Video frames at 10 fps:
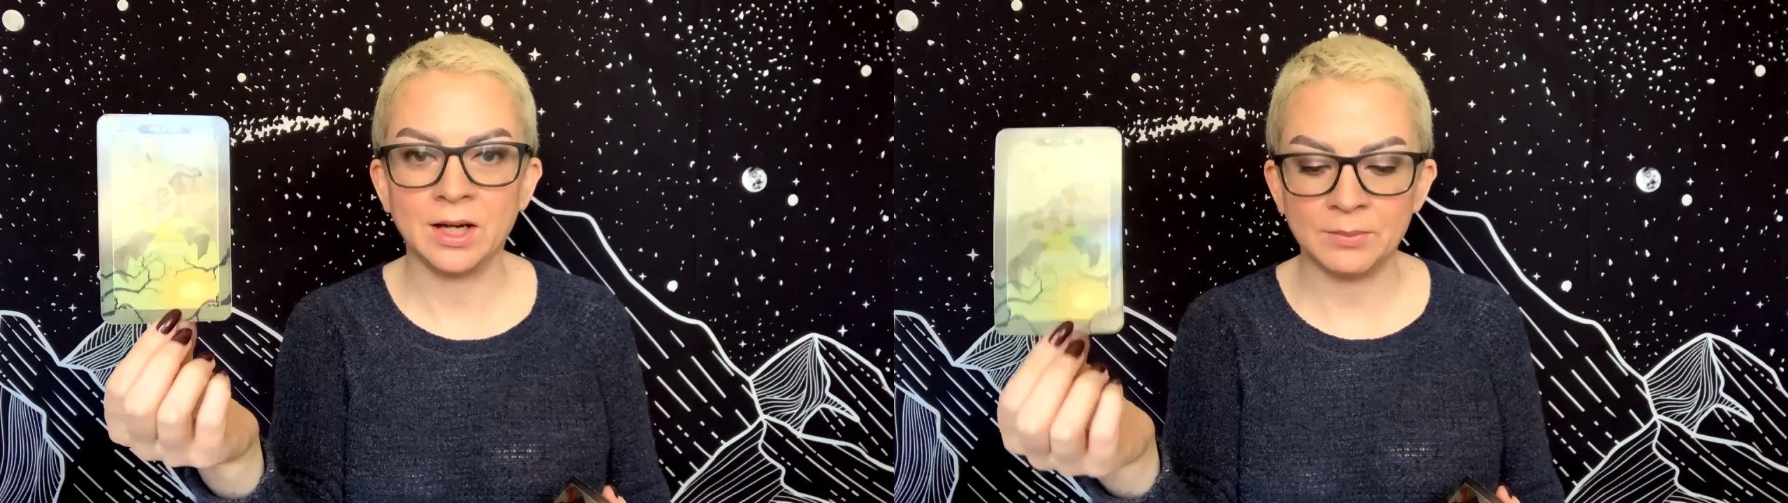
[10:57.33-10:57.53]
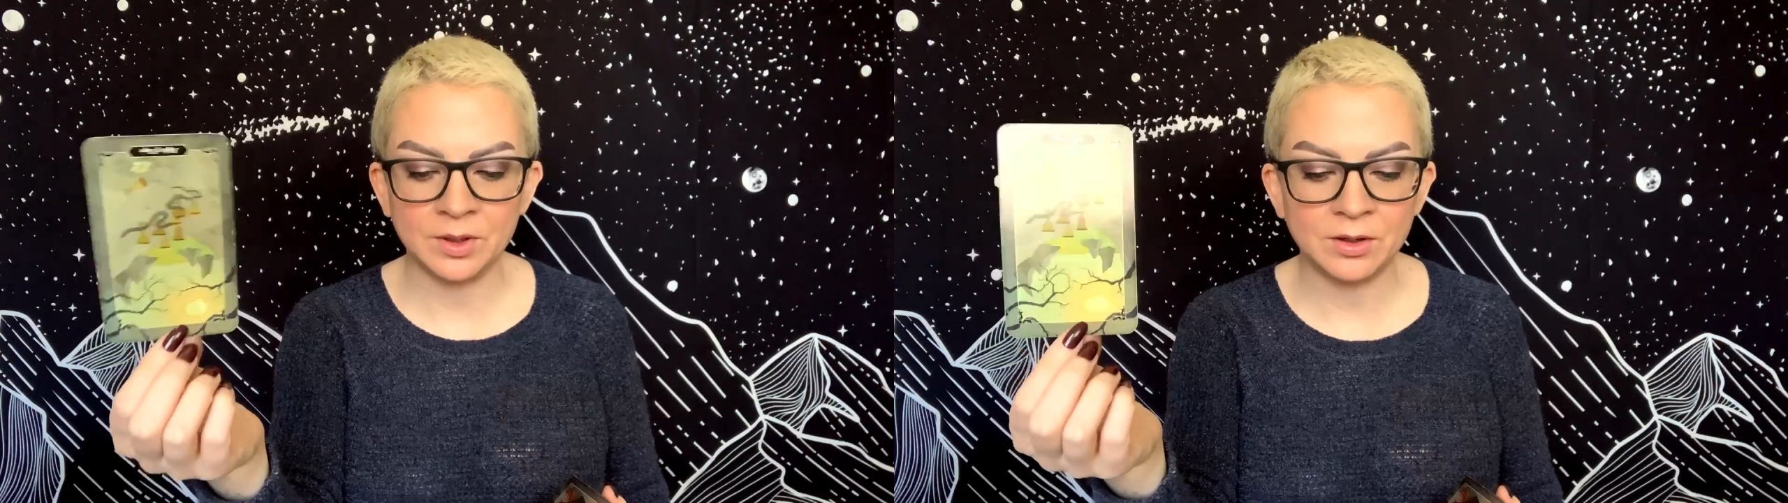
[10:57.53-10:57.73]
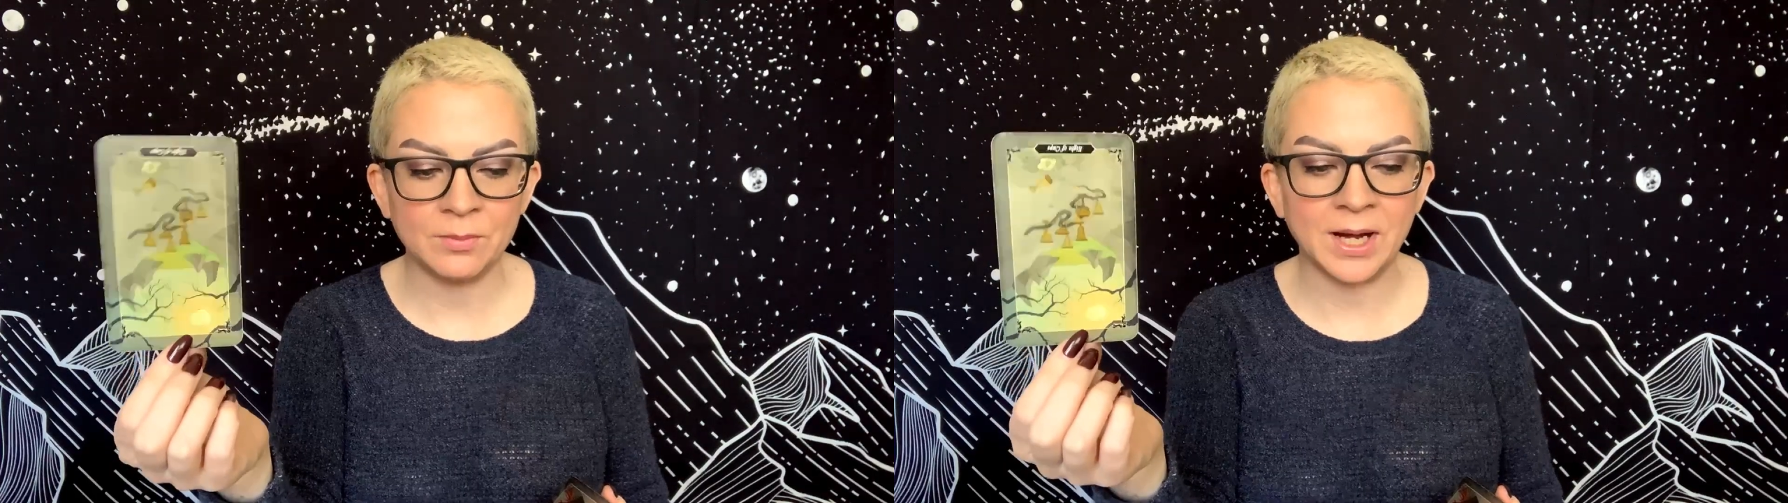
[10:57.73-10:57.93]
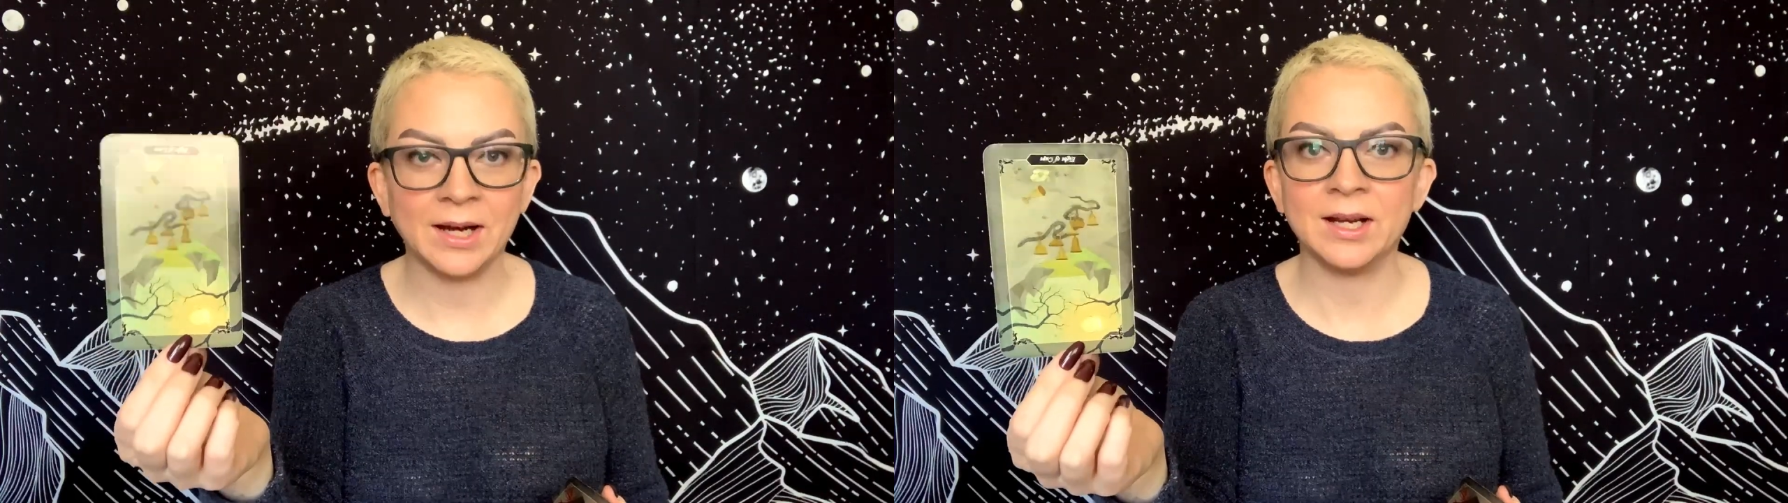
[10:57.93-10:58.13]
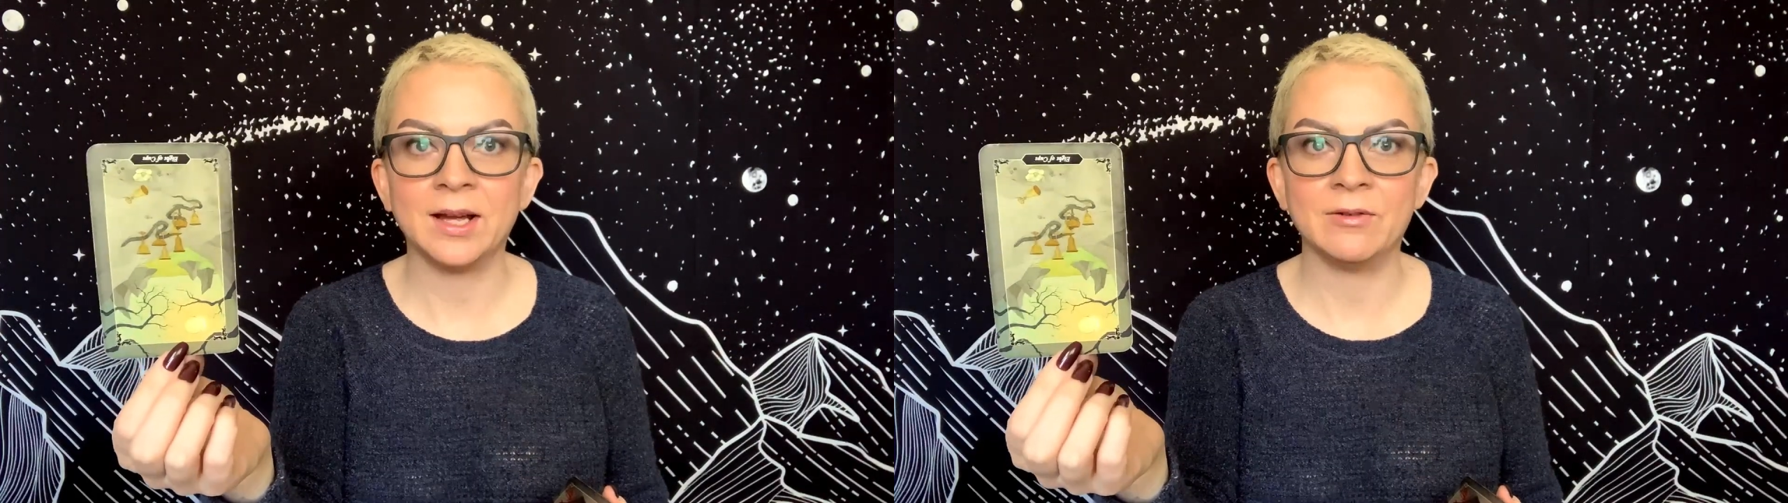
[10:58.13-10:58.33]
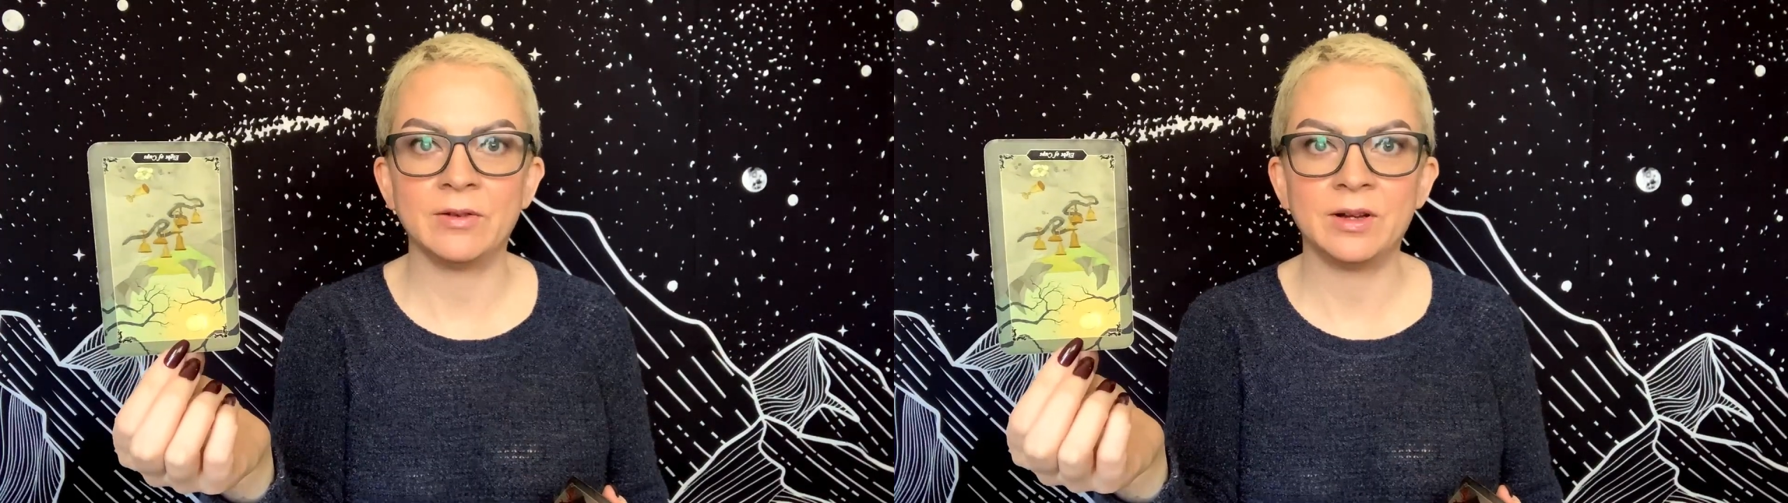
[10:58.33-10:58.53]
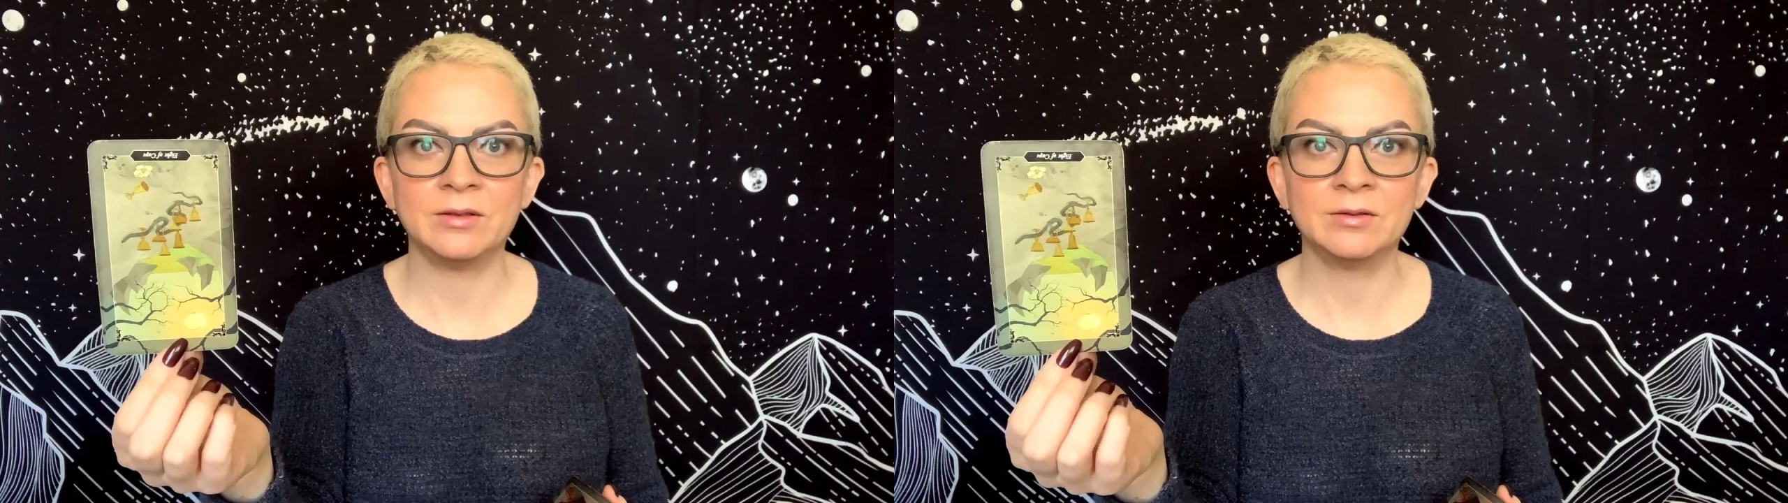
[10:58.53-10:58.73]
I'm gonna go back and have fun.